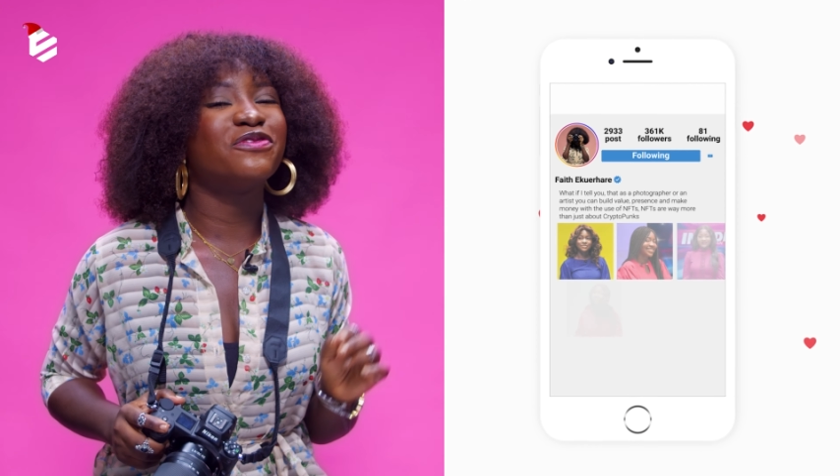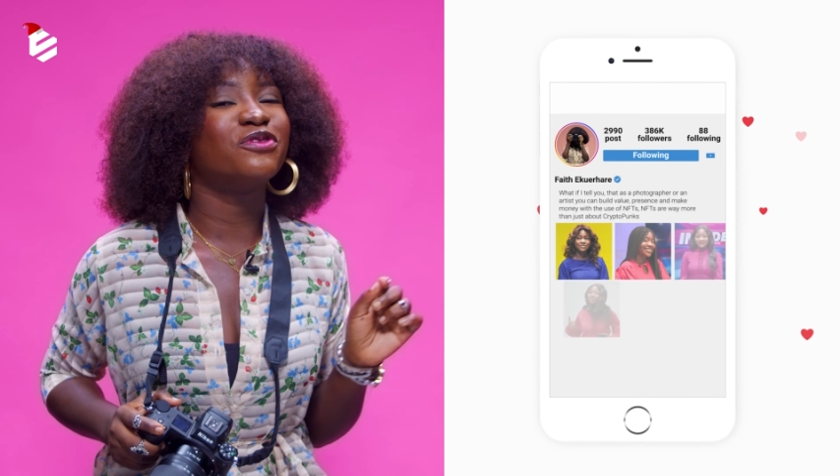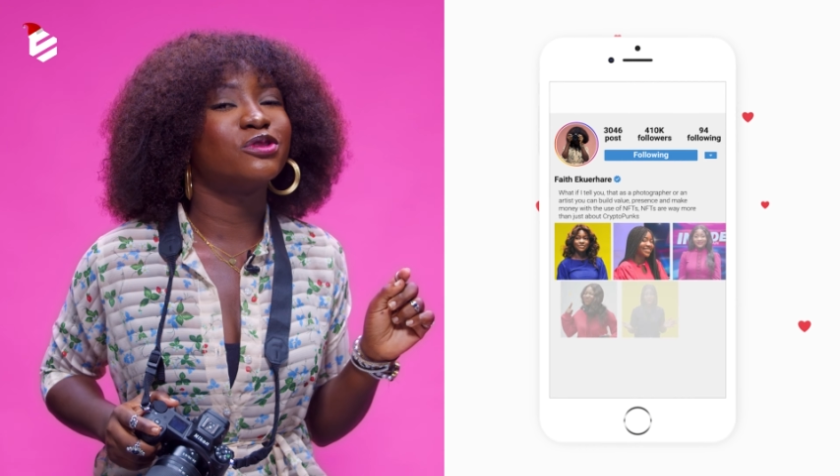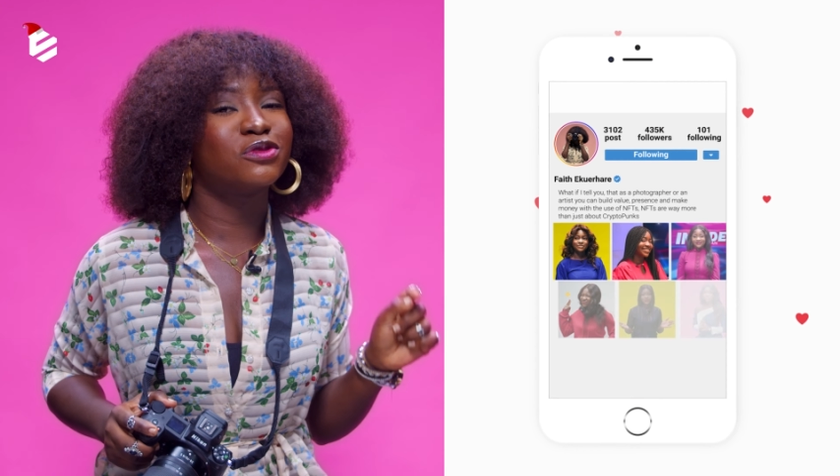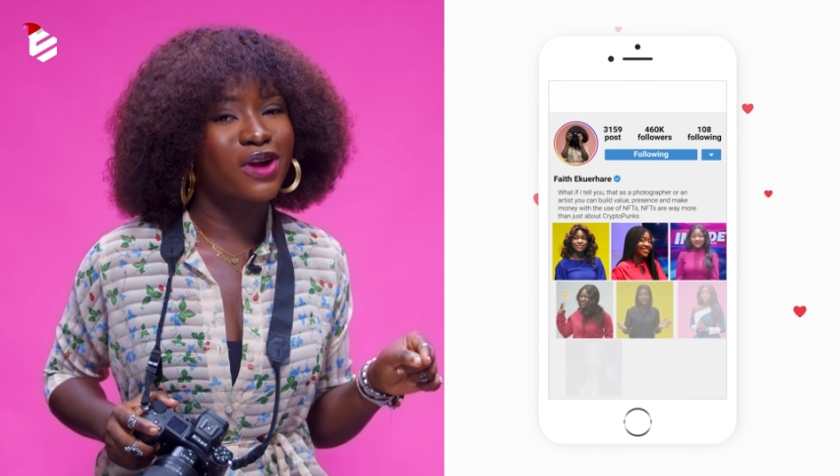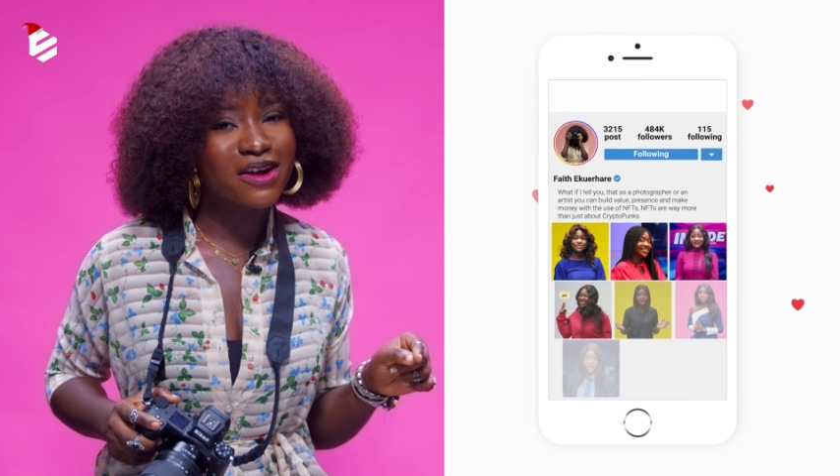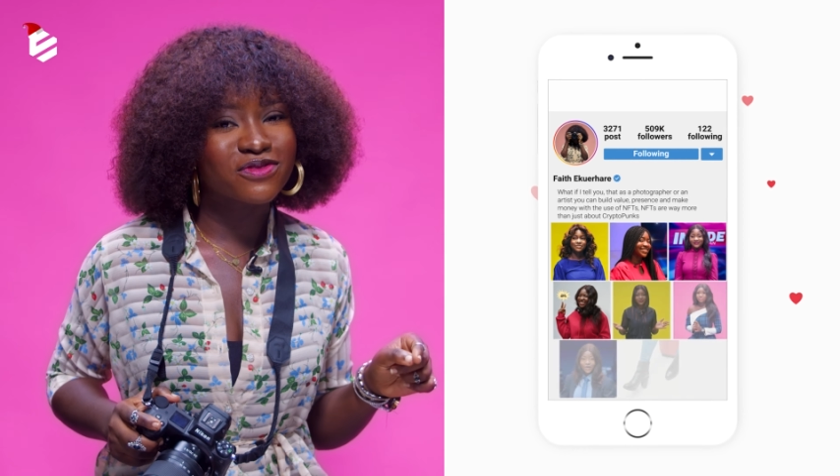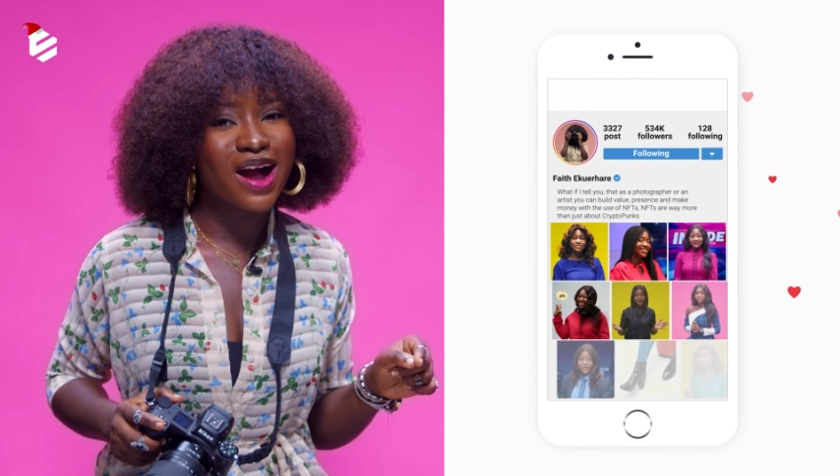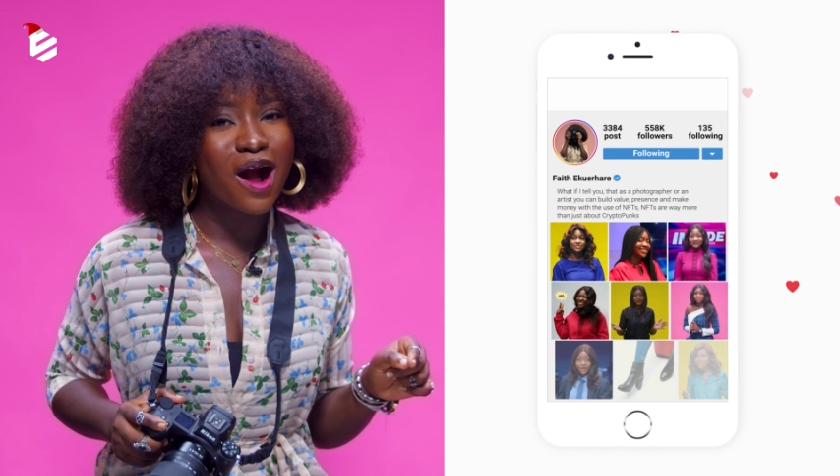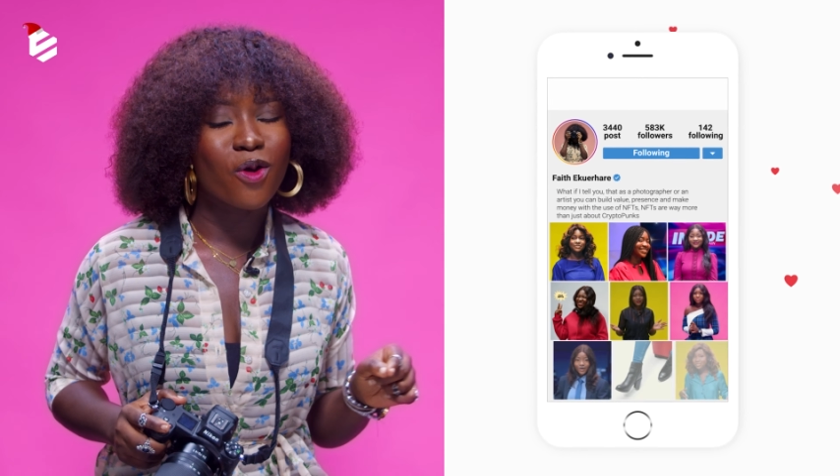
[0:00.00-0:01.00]

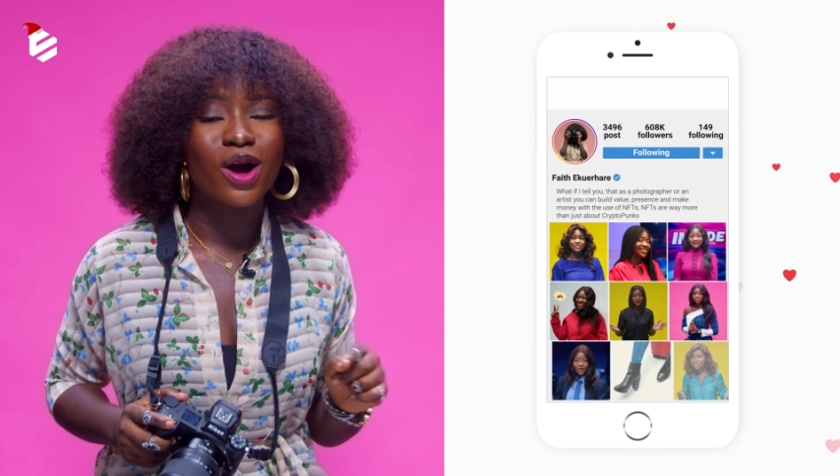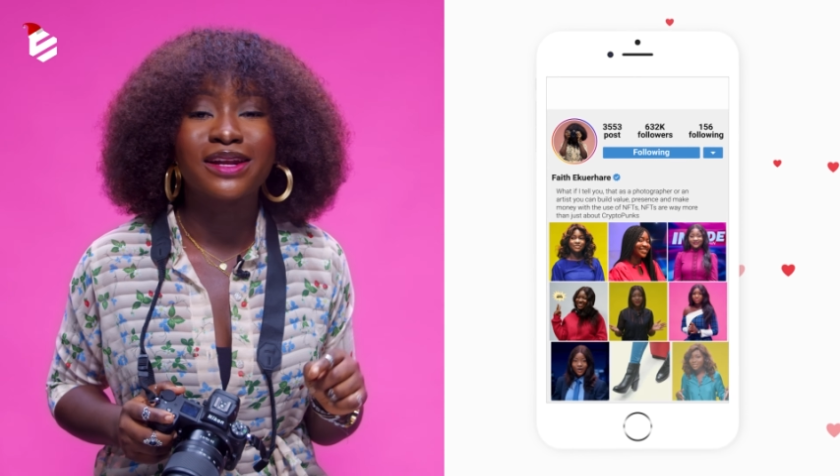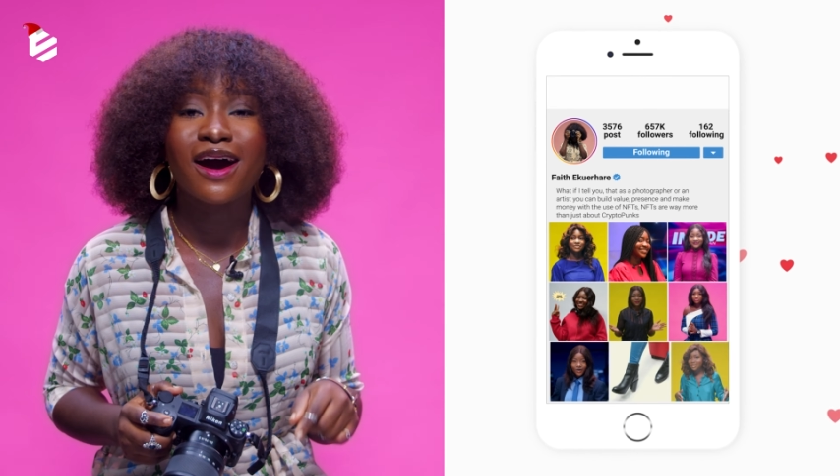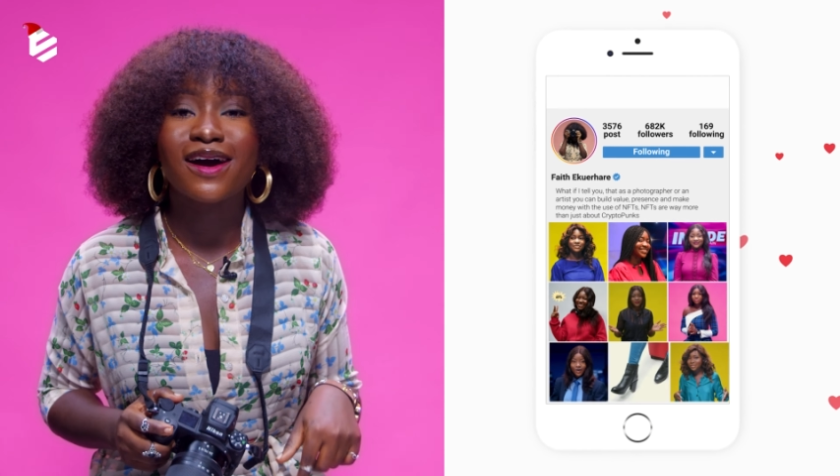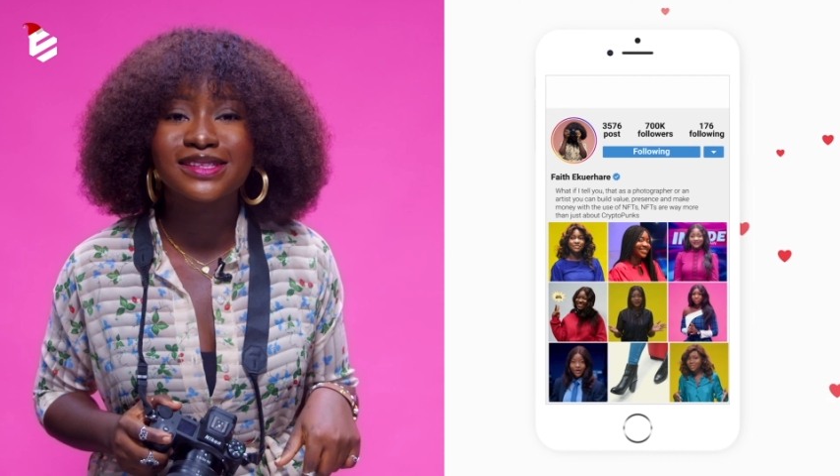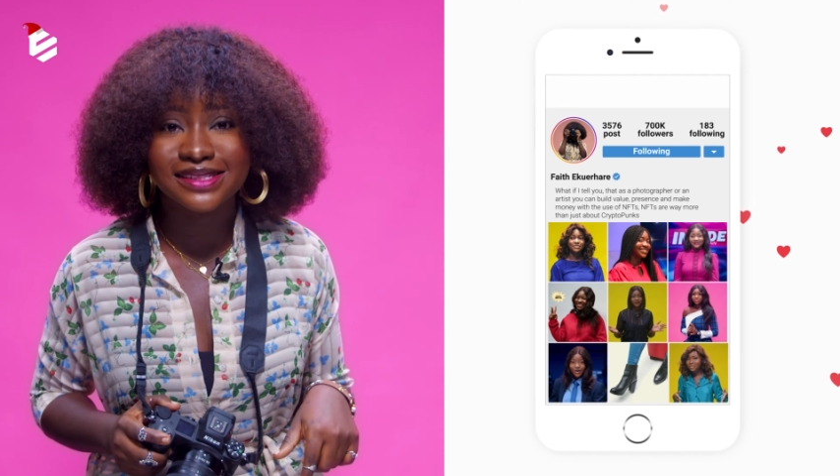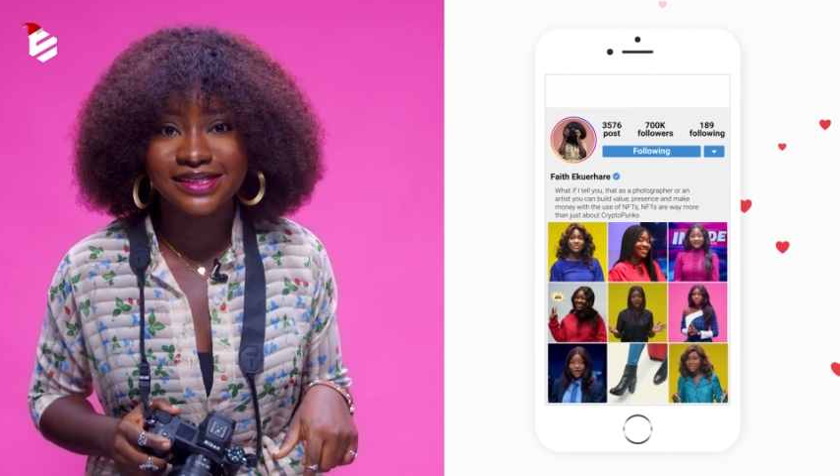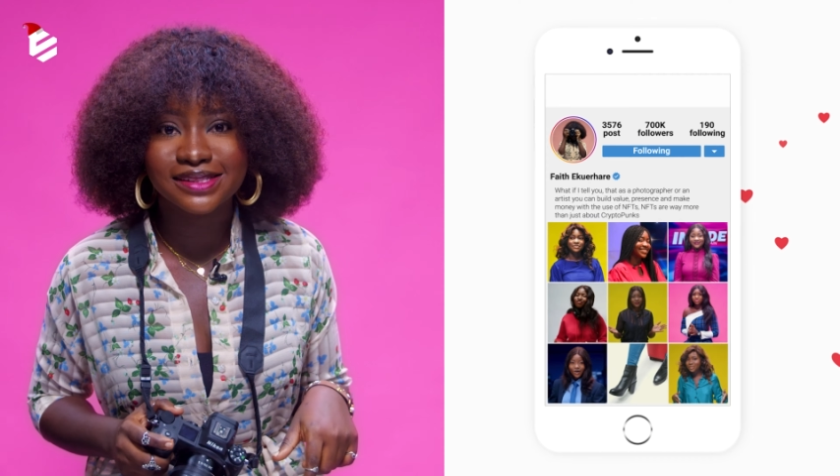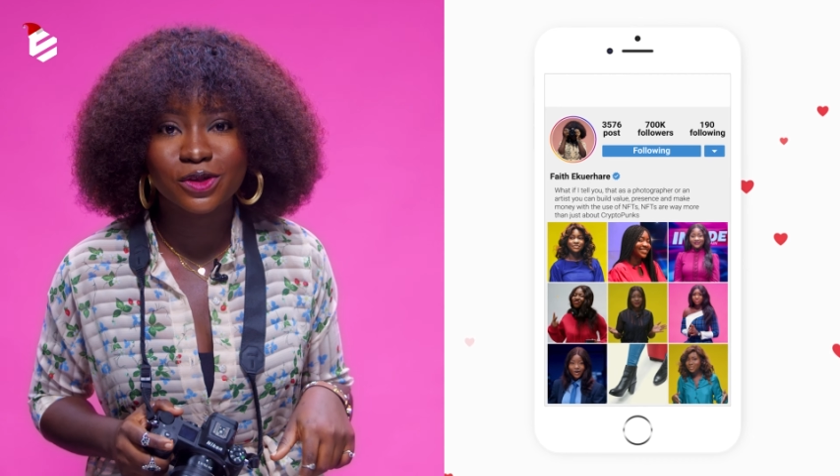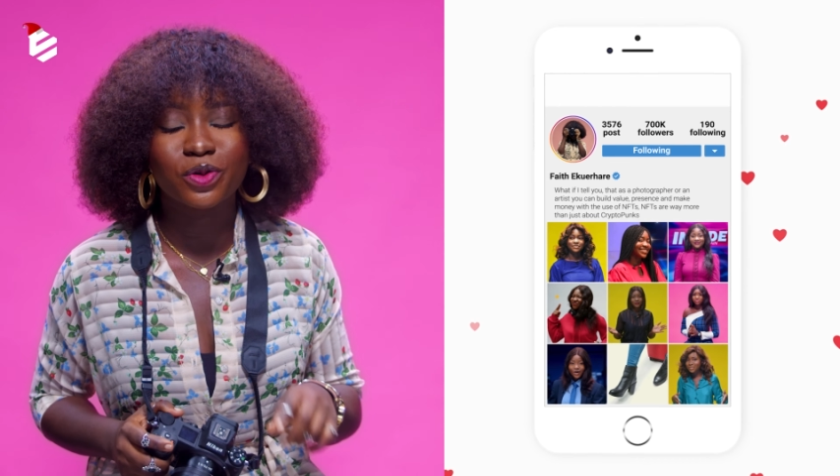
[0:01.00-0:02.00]
photographer or an artist,